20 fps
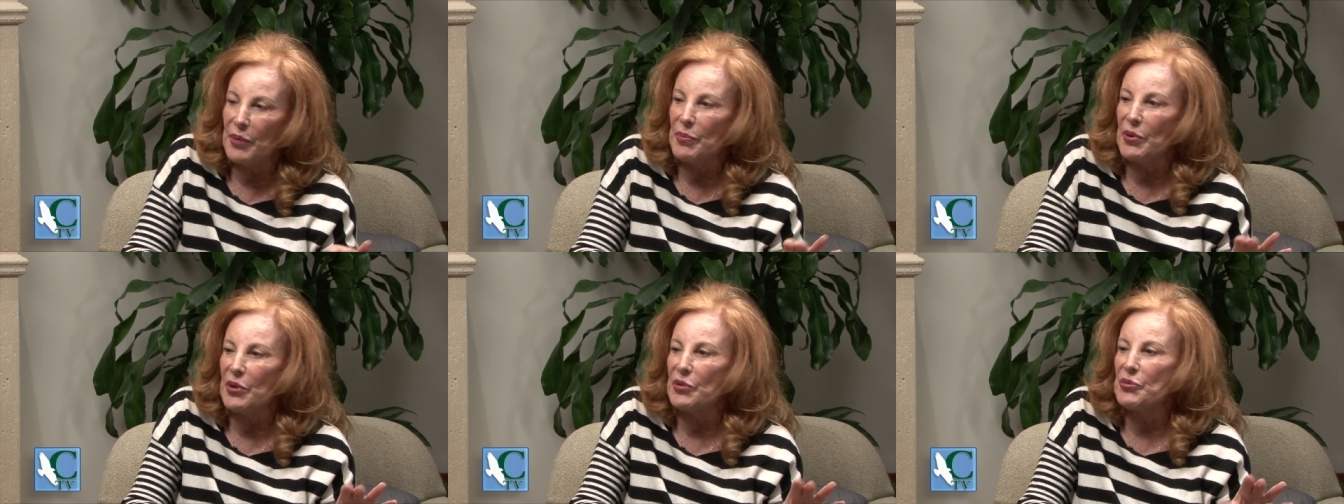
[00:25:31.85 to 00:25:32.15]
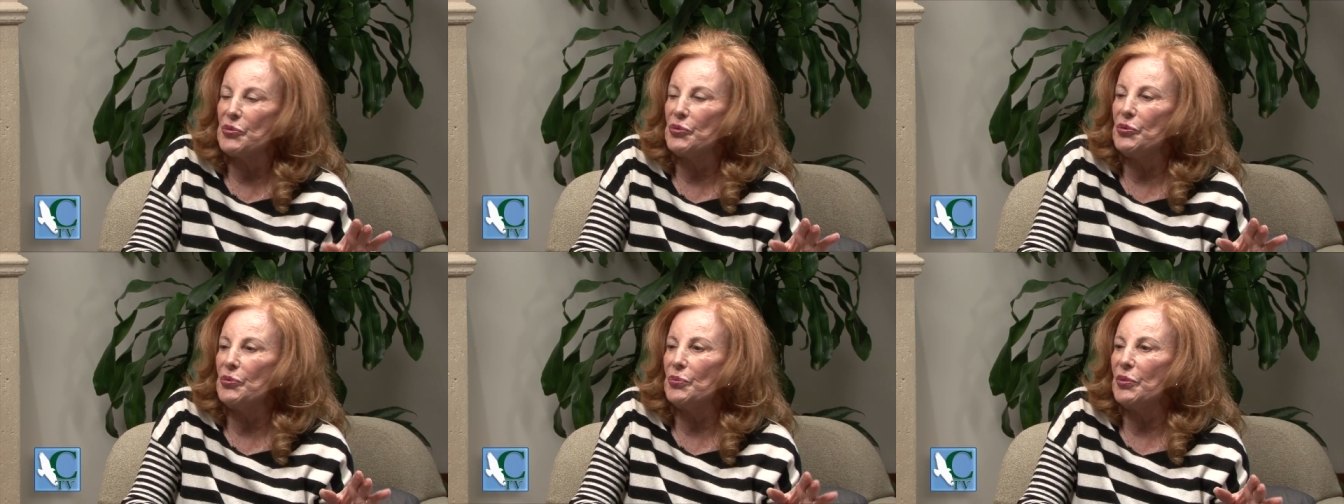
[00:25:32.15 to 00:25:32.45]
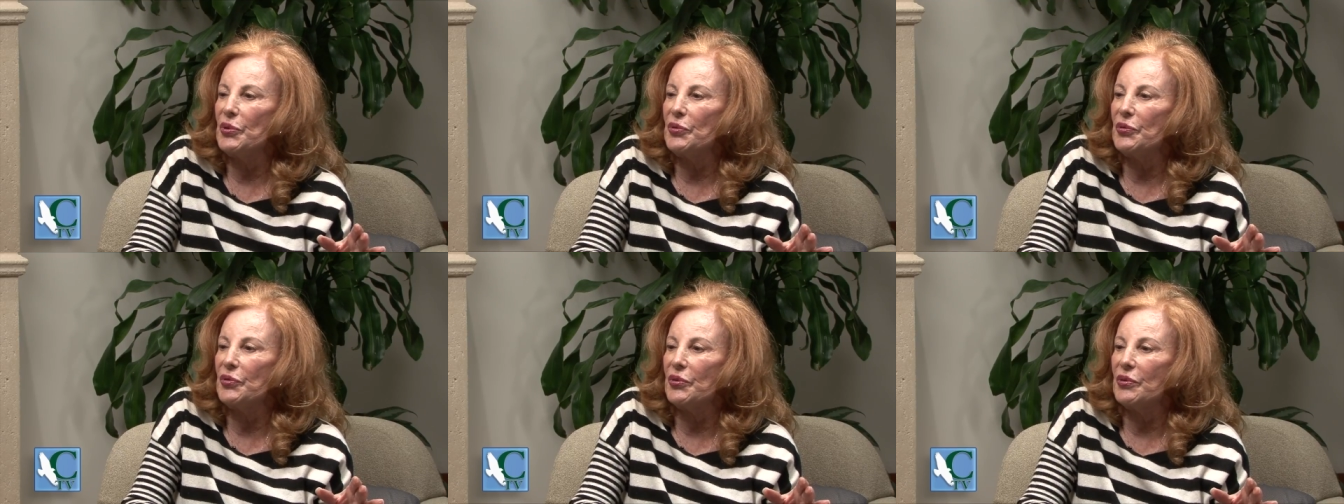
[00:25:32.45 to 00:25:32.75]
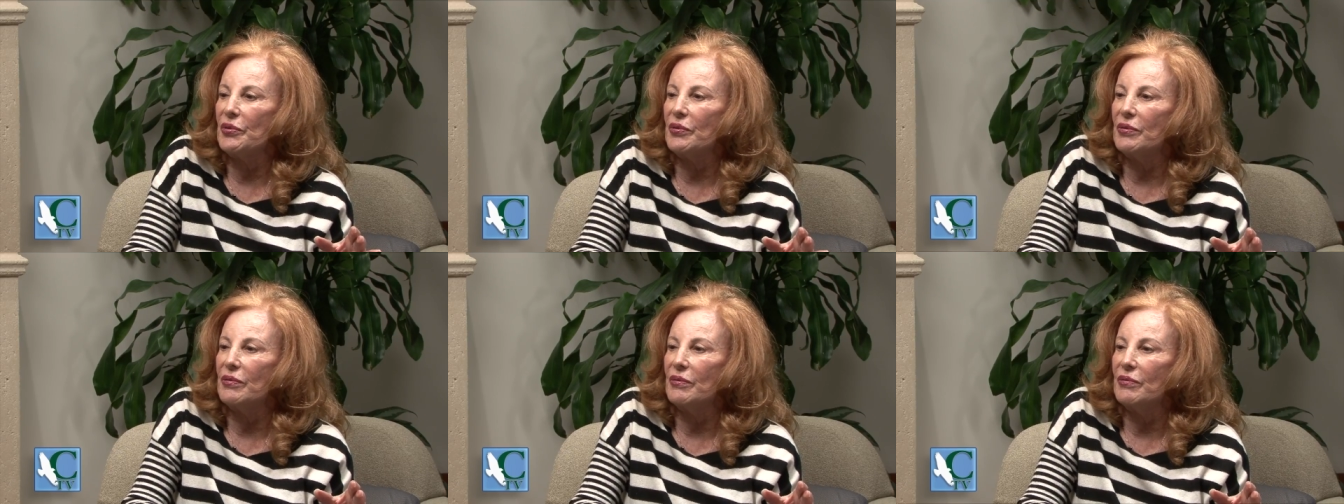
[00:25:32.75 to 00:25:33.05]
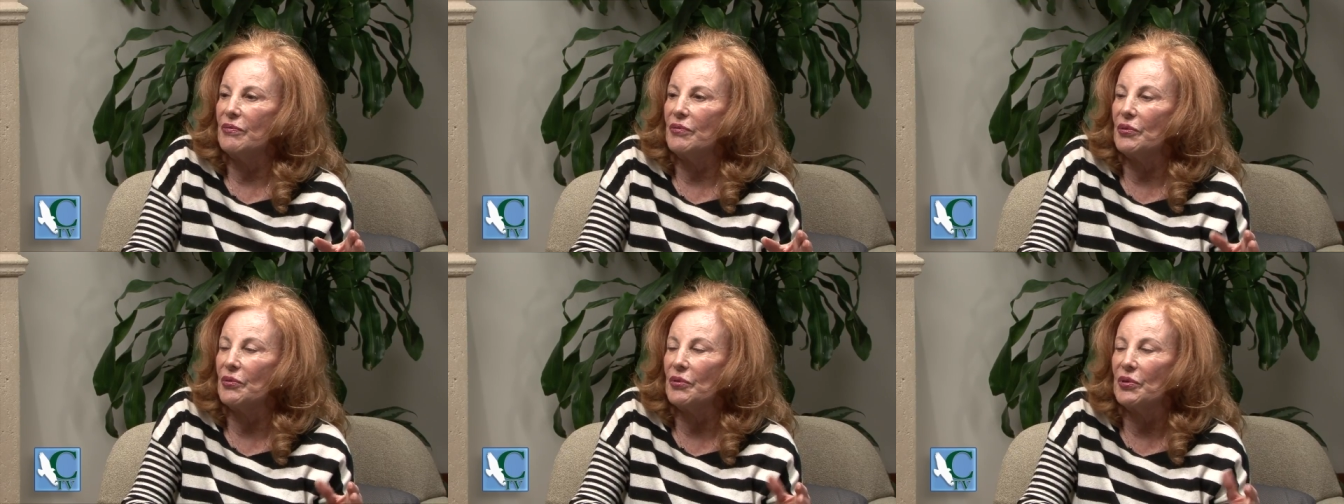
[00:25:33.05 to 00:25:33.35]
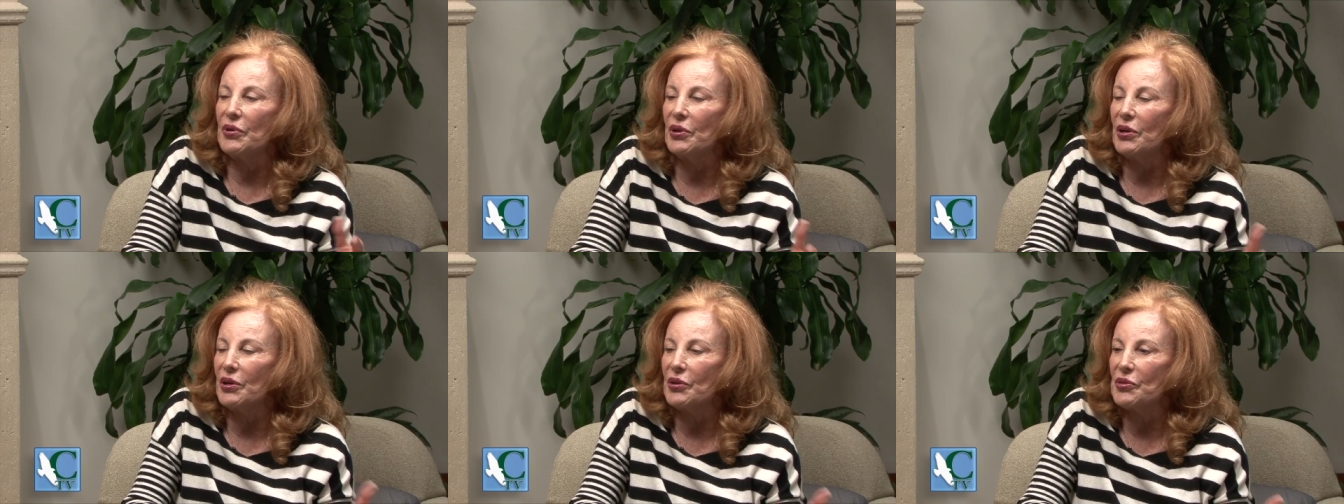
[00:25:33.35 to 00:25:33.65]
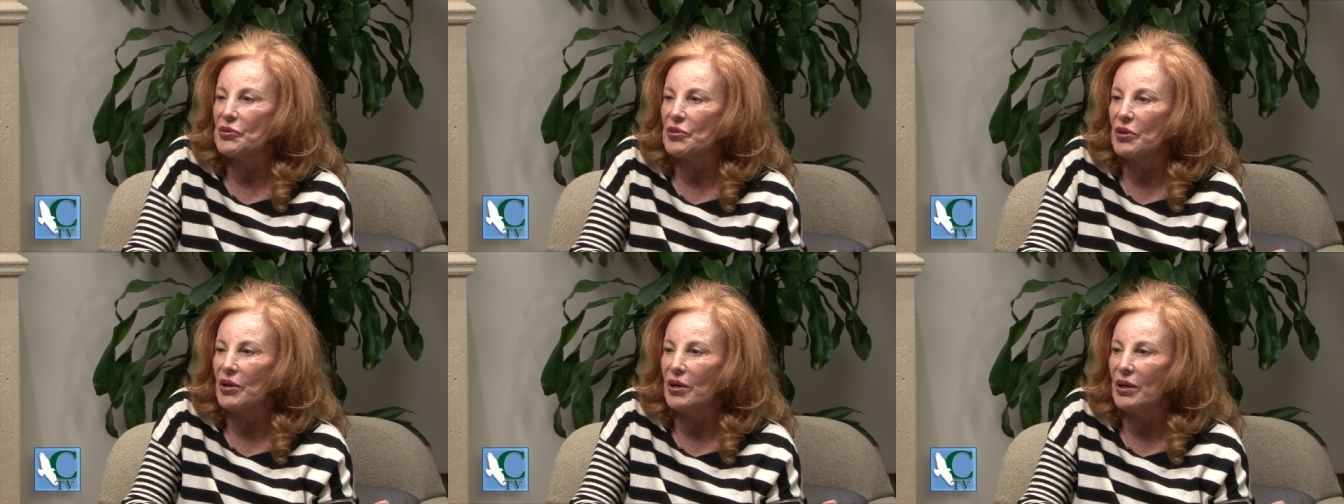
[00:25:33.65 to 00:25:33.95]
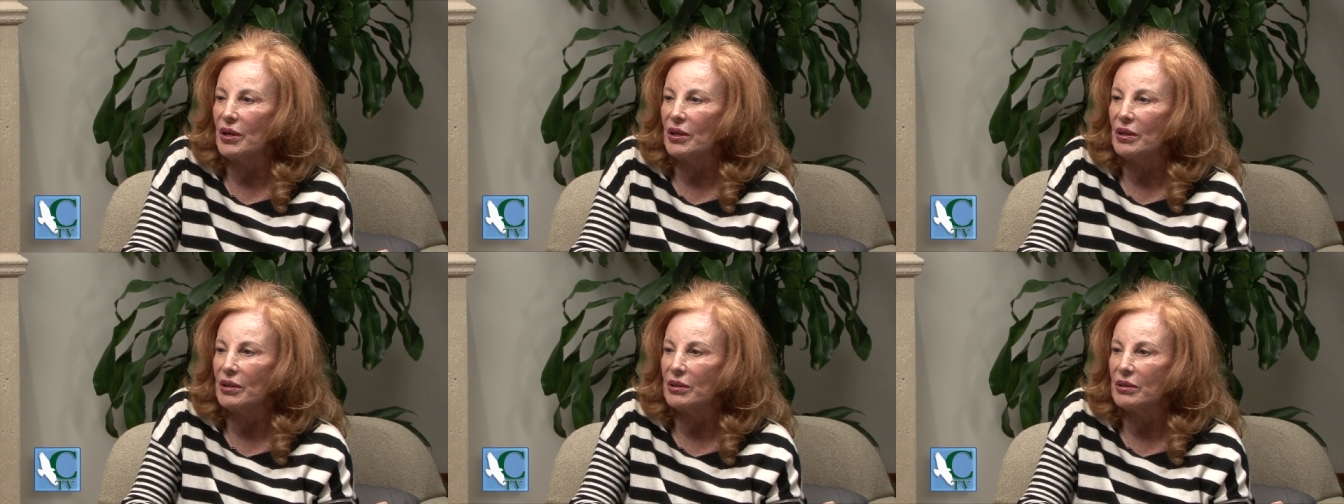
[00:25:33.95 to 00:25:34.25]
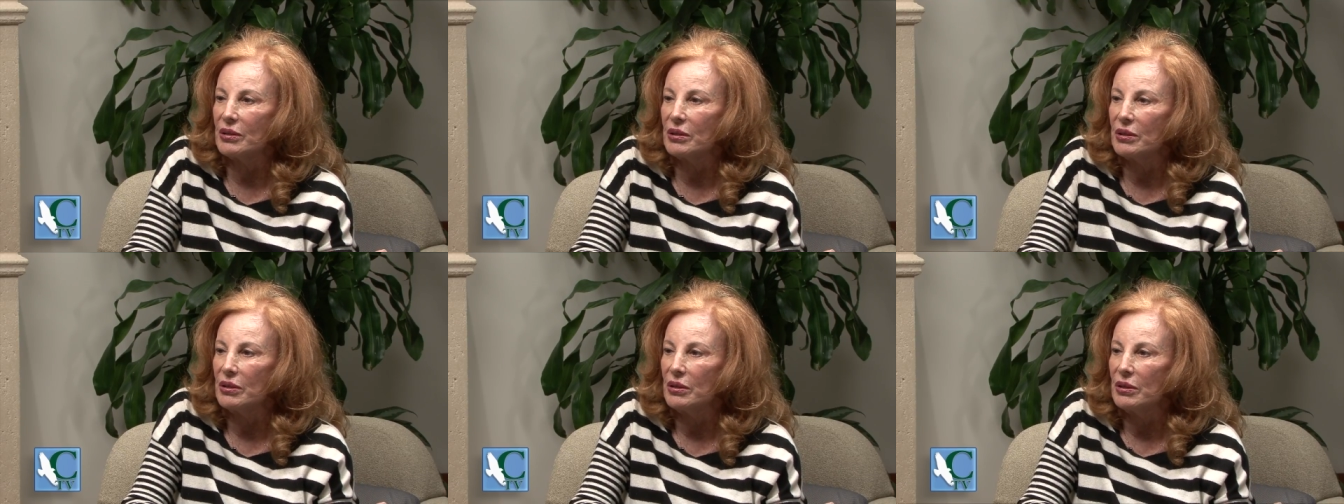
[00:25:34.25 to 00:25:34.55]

bedroom as a very young child.